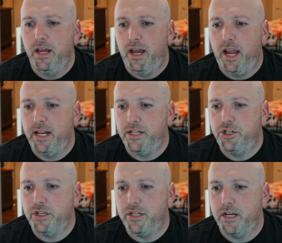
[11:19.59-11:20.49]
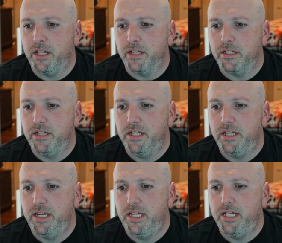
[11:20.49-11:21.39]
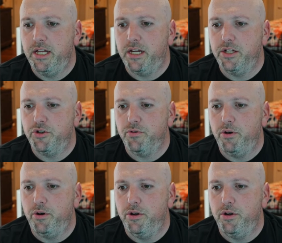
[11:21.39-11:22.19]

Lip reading: and it's just, look at this. It's easy to control.